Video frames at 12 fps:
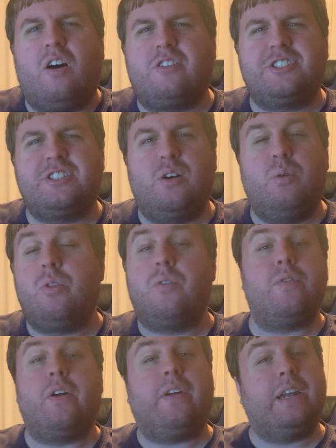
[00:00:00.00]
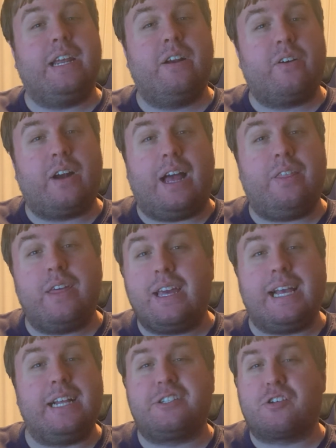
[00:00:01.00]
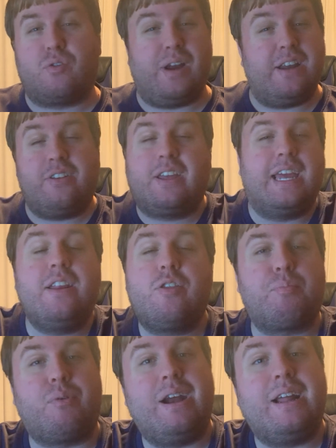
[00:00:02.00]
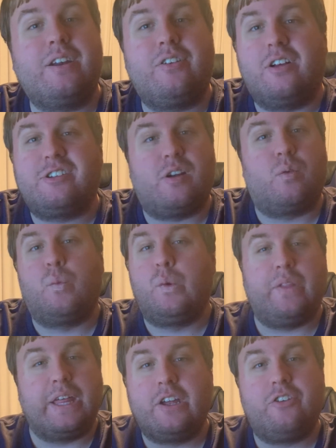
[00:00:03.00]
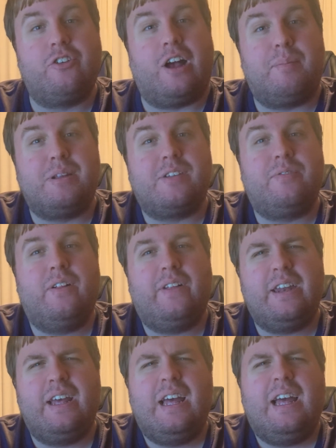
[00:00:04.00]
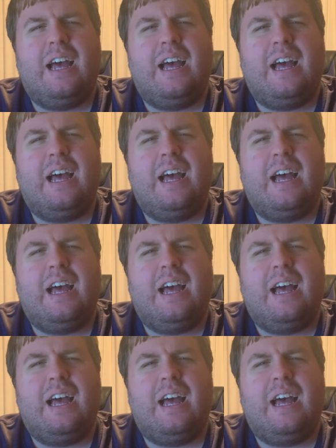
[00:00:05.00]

Also, the villain here, I think he's great. Kenneth Branagh does a really good job as a villain.